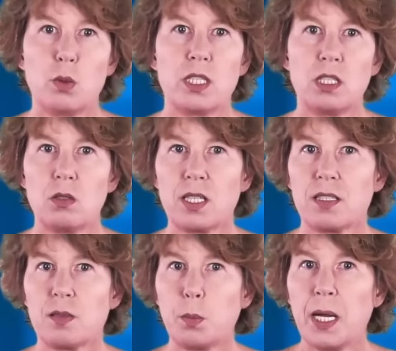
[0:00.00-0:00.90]
When you look
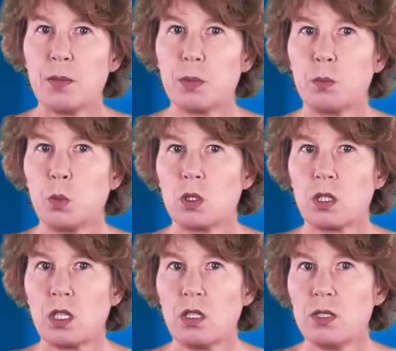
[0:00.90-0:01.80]
at the paper more
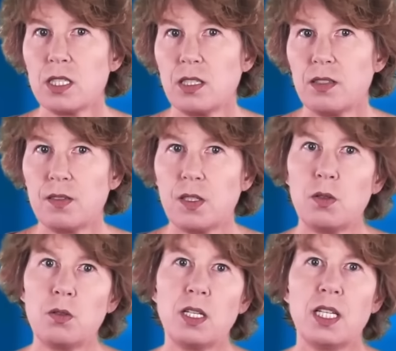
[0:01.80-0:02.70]
closely,
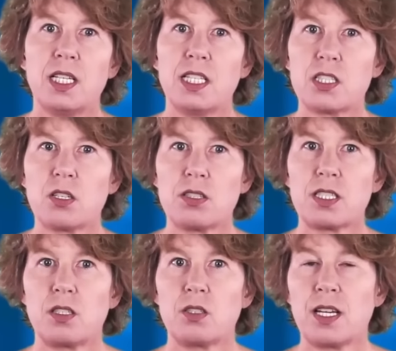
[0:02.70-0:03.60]
though, it
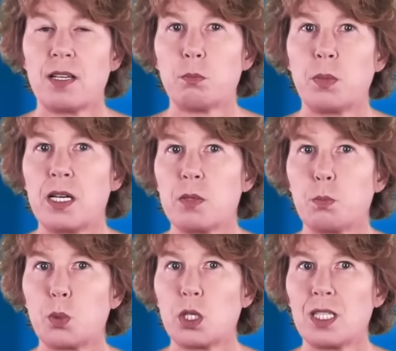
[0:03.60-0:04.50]
turns out that by
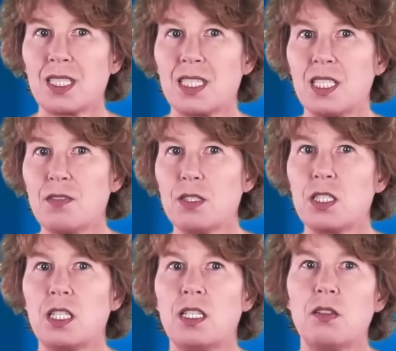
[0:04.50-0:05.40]

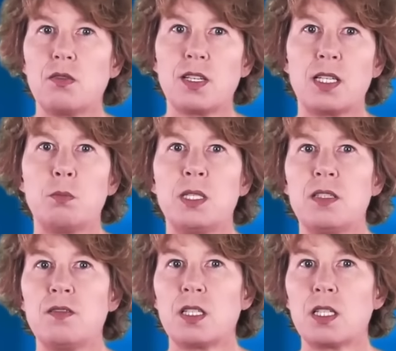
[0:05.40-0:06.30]
productivity, they
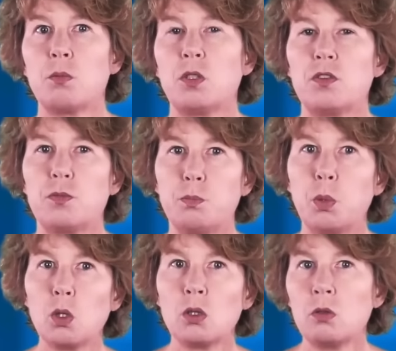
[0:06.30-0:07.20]
mean the number of
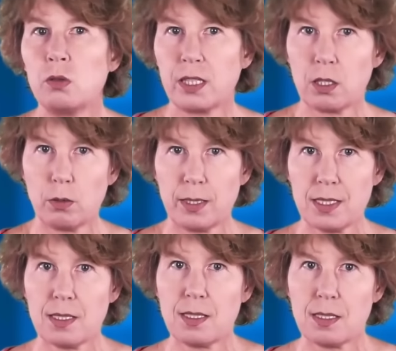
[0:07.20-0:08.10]
pull
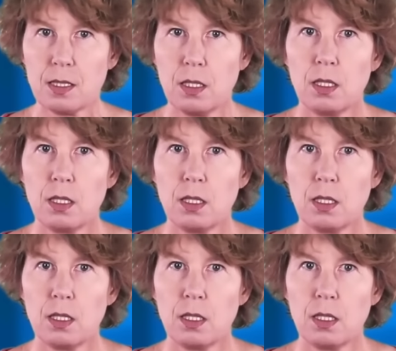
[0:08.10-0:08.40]
requests.